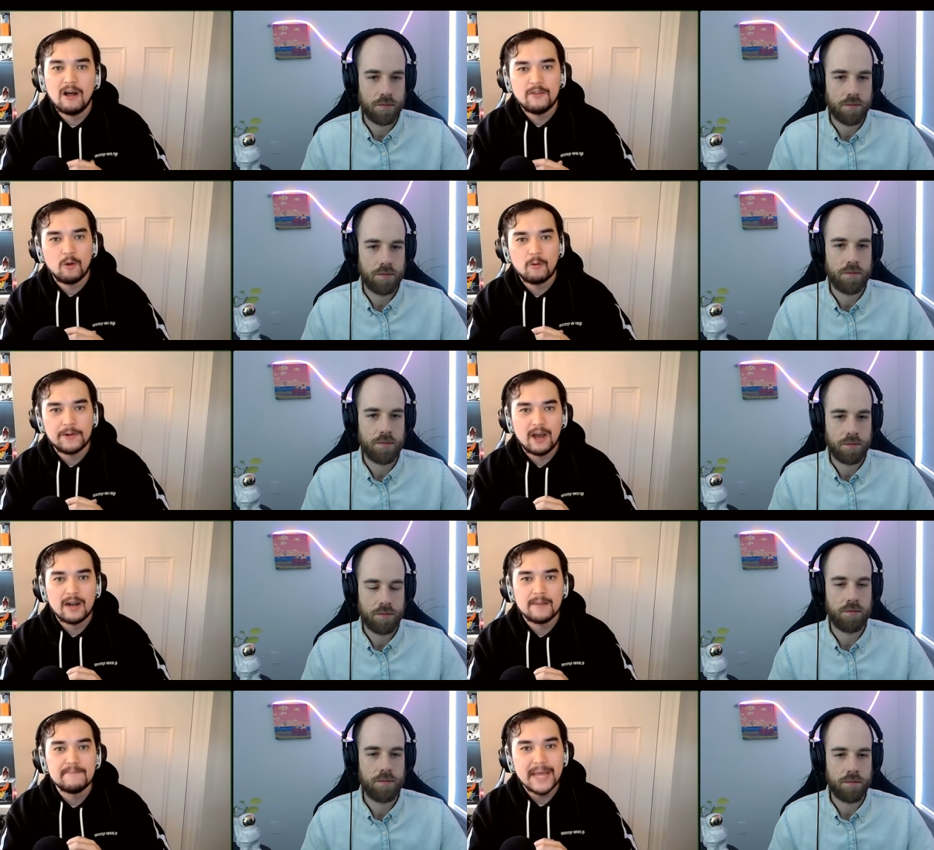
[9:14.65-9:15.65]
Speaker 1: on the
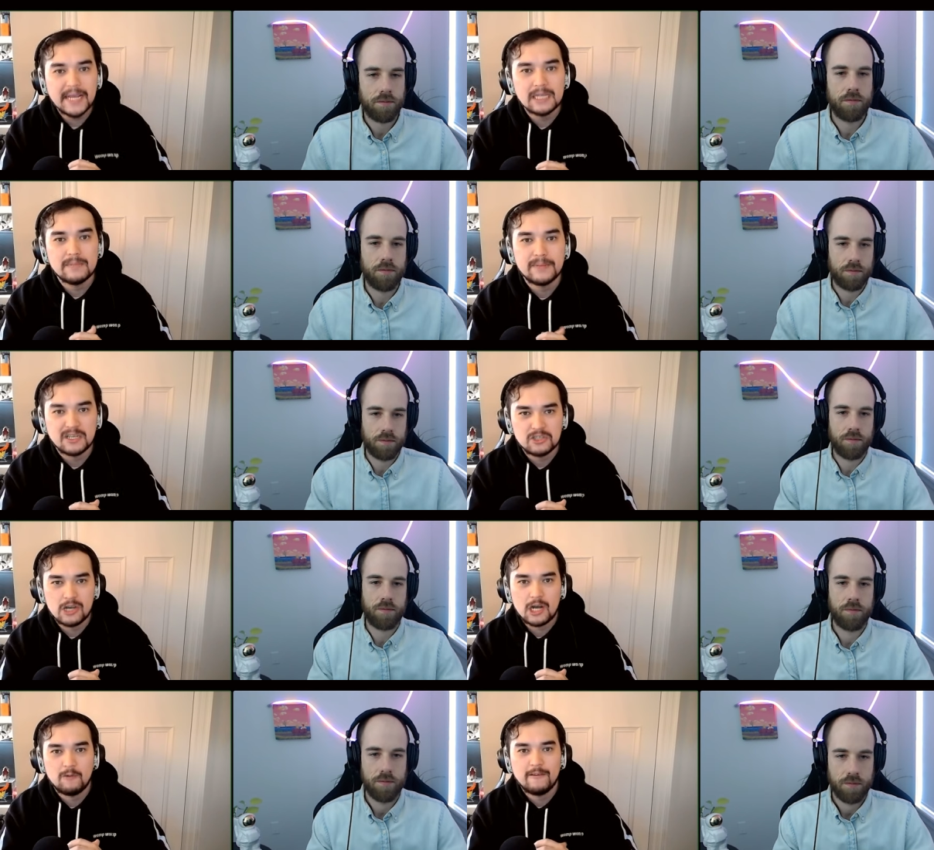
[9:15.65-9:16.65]
Orianna, making the big
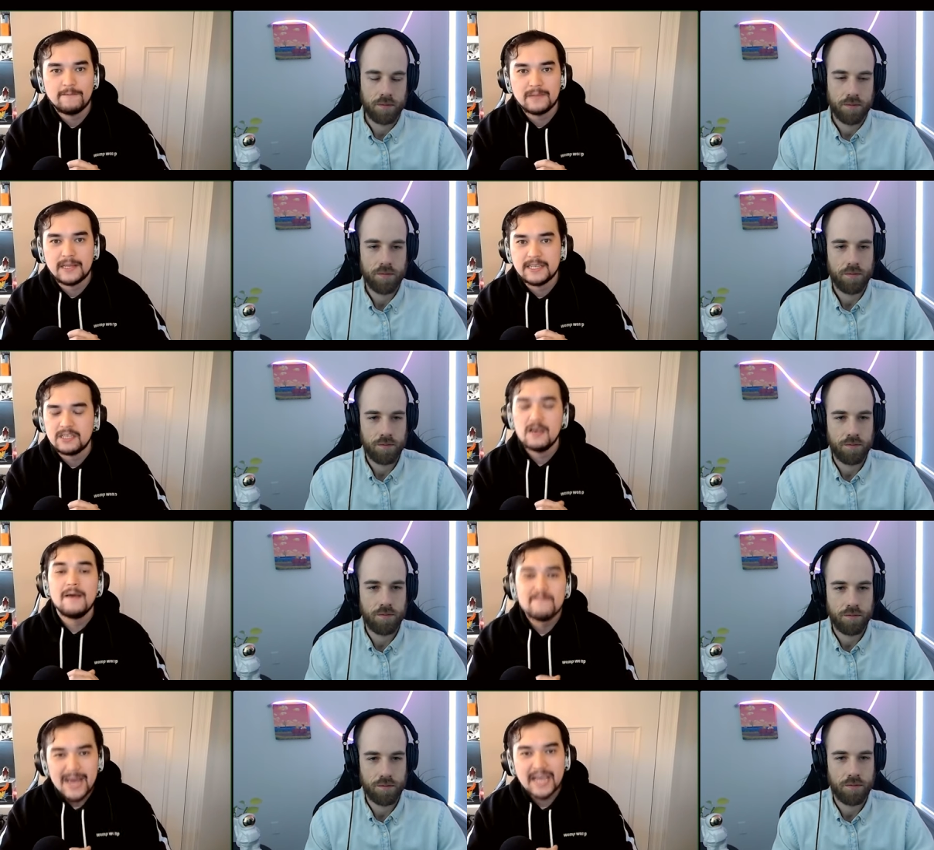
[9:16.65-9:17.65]
shockwave plays,
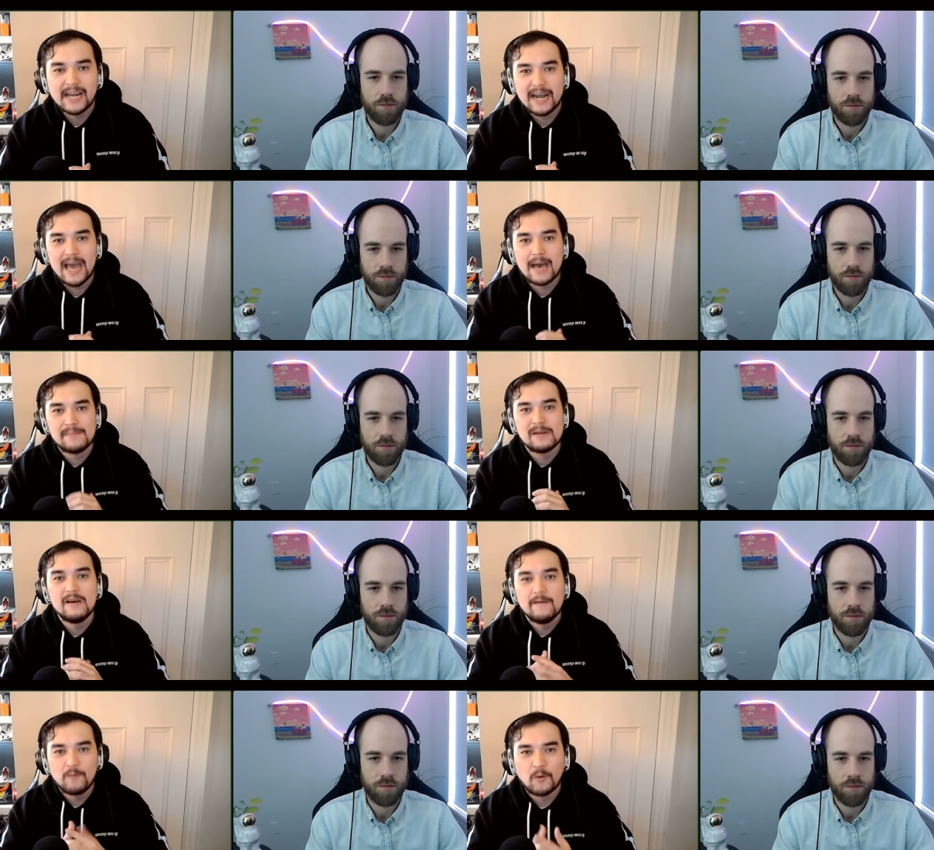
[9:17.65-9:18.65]
making it happen
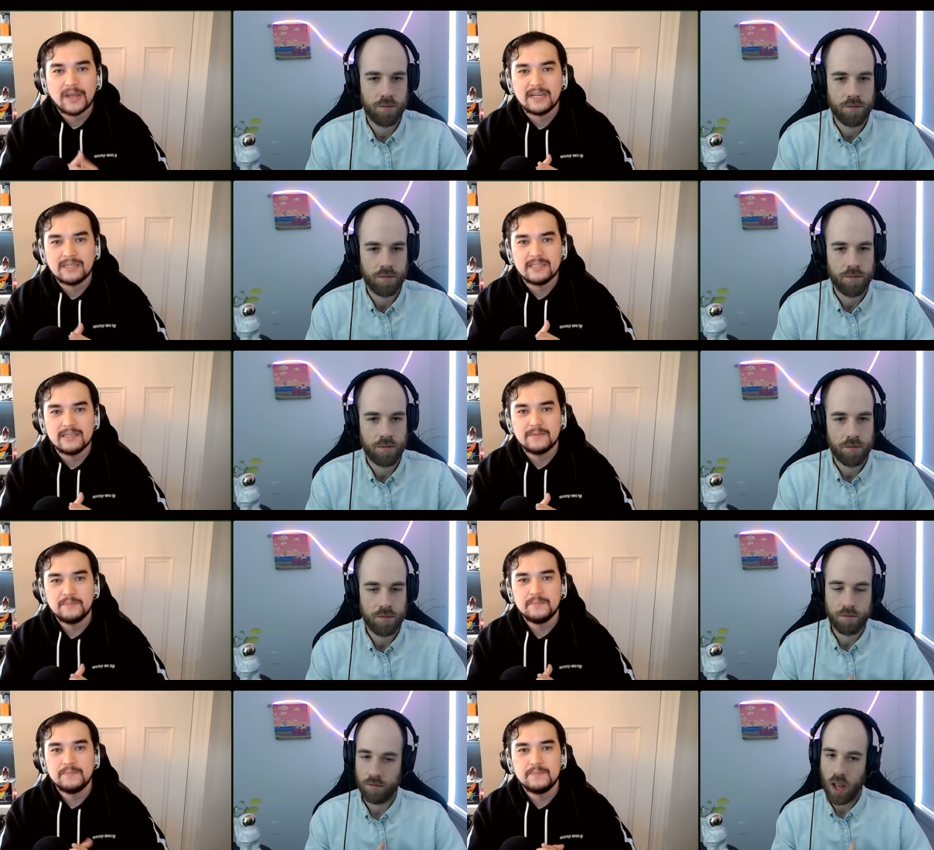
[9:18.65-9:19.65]
for KT.
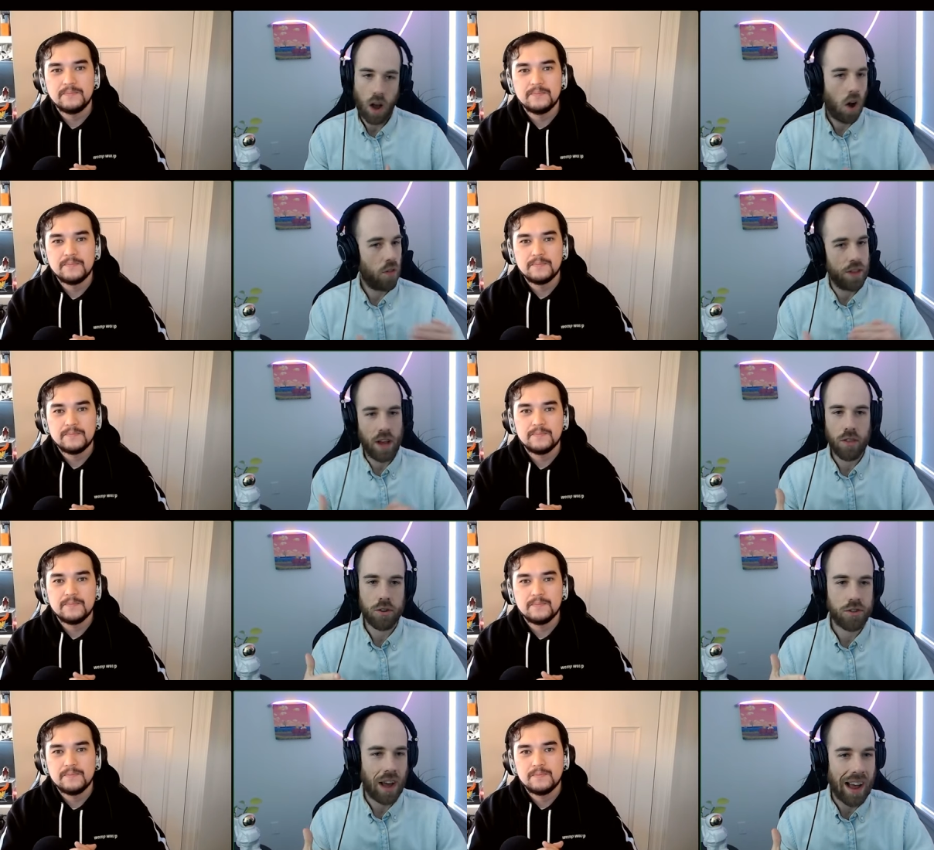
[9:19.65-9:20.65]
On
Speaker 2: the other
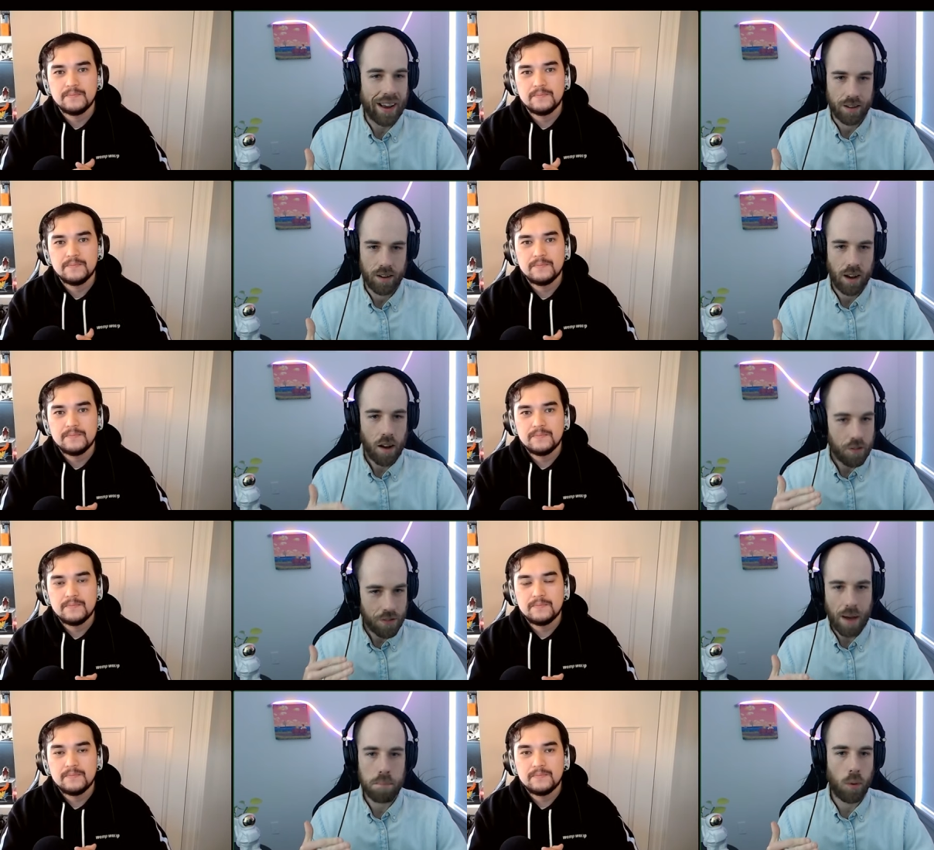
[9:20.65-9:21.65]
side of
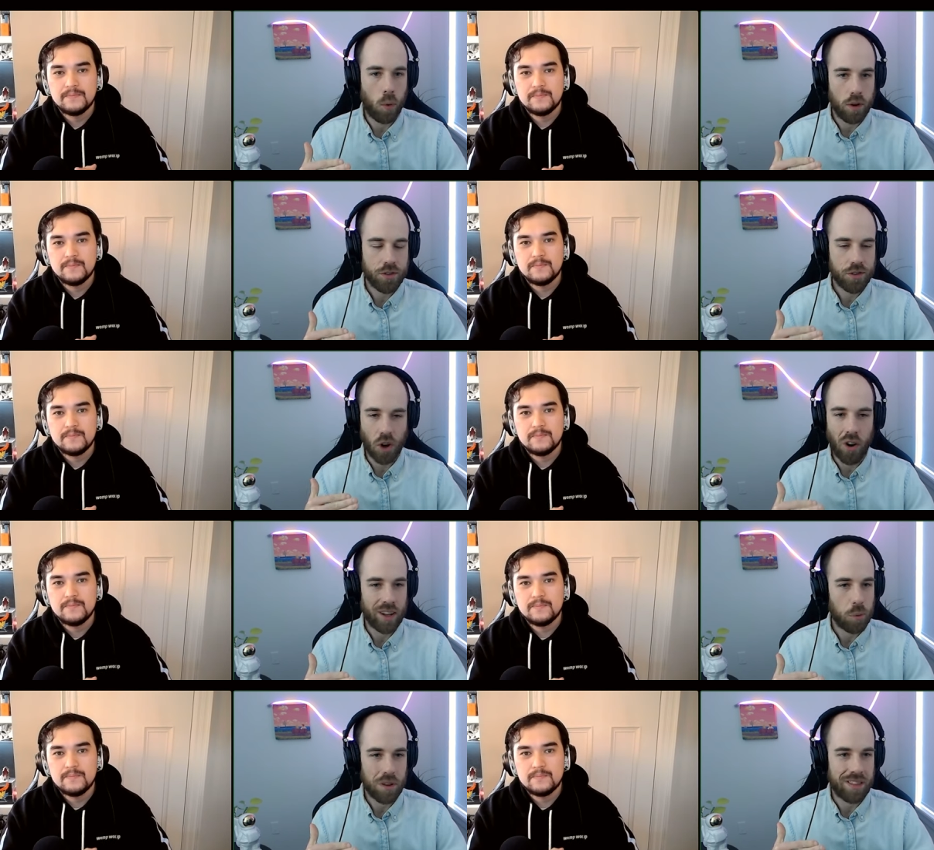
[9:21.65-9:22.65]
that board, starting
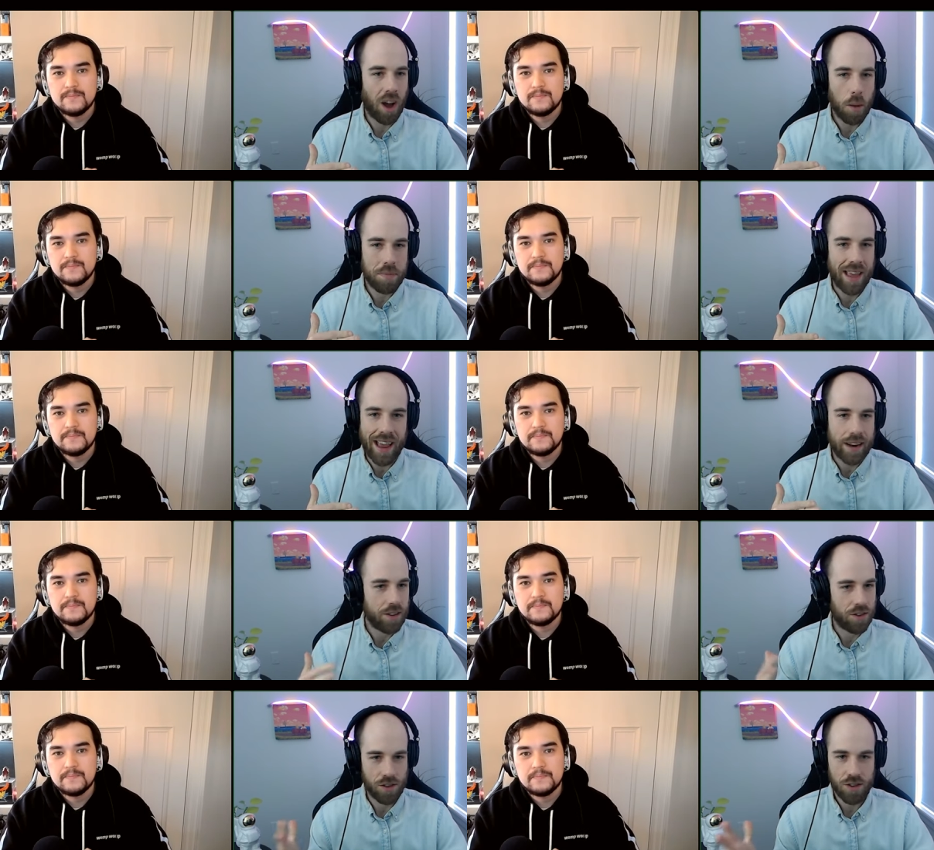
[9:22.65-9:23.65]
with top 10,
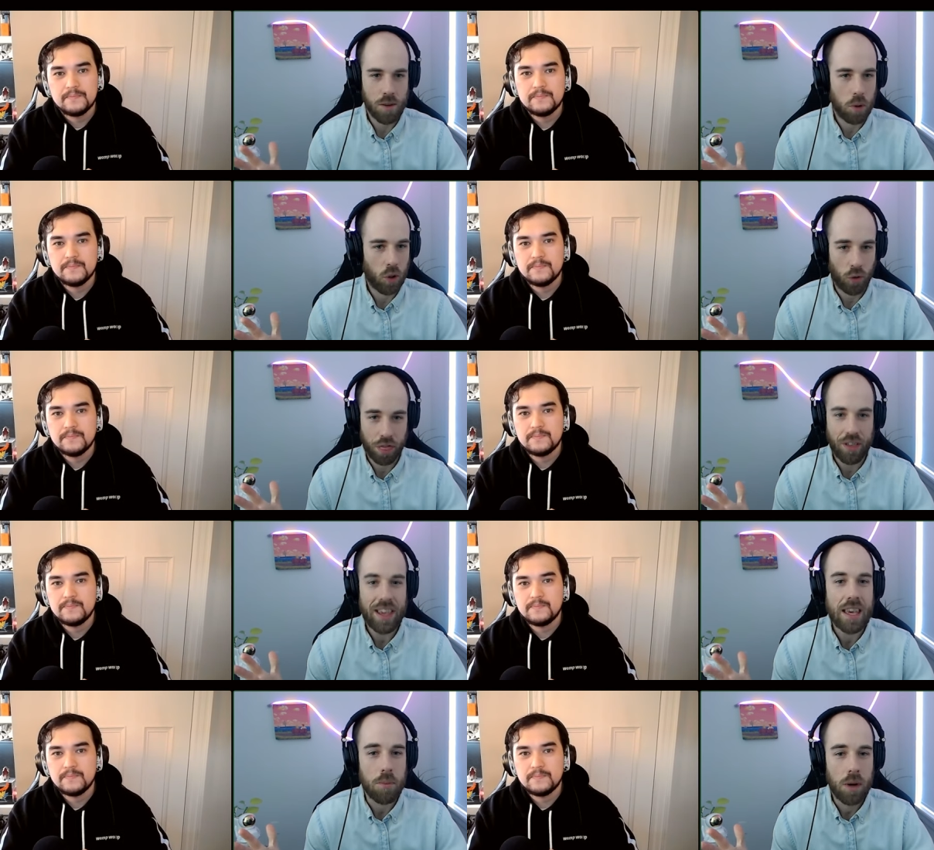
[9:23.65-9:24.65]
it's a similar
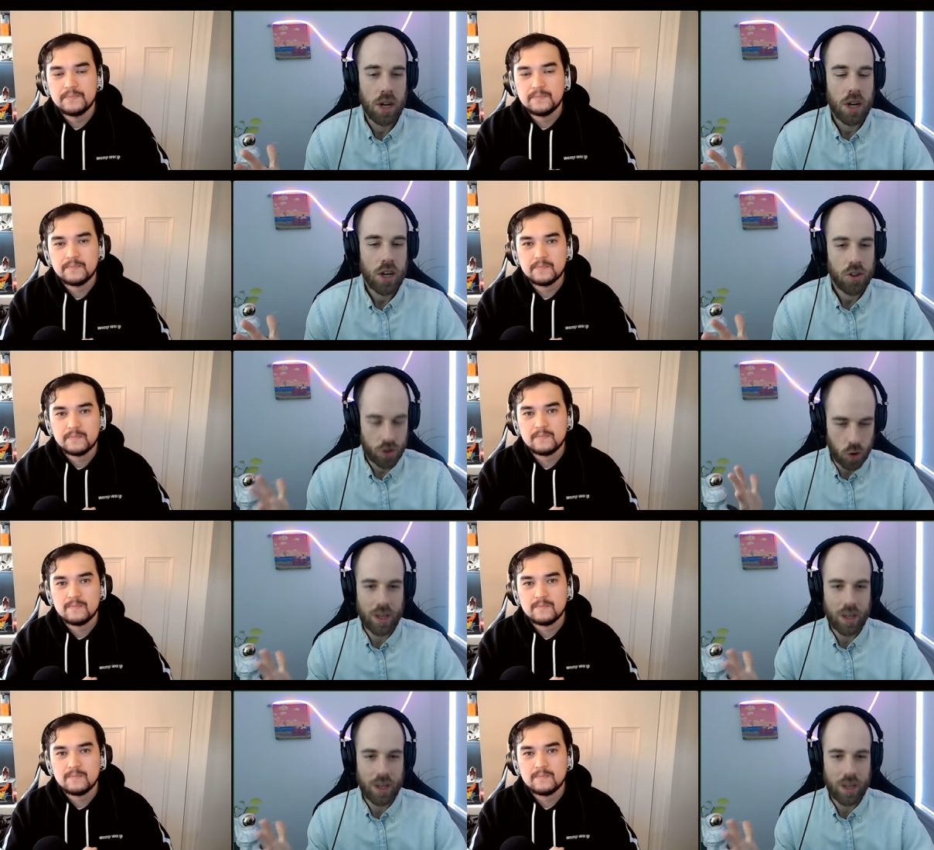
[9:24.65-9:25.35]
theme to